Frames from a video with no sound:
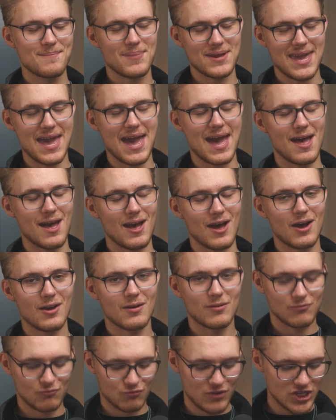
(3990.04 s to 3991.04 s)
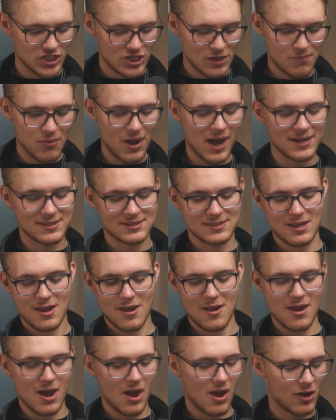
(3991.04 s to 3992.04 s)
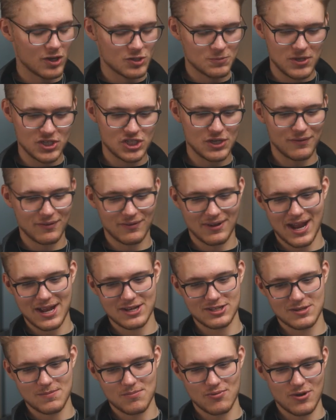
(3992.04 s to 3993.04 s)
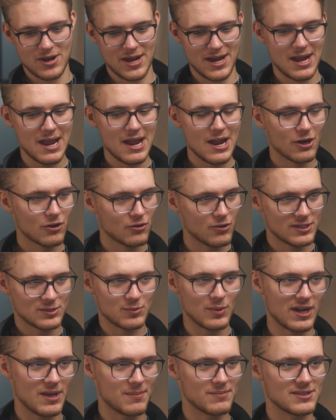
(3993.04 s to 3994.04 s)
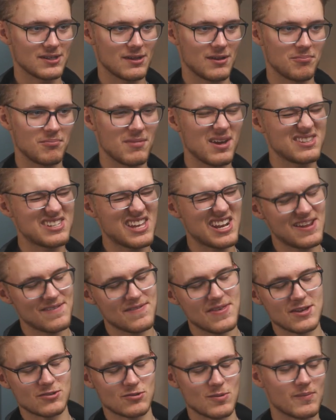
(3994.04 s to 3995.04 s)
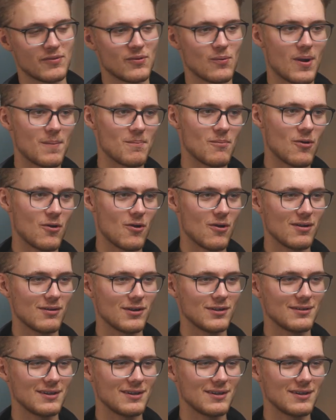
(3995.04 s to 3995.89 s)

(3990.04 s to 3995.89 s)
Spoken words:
But yeah, Richard Branson, Archbishop of Canterbury, Chris Williamson, and then if there's room for one more,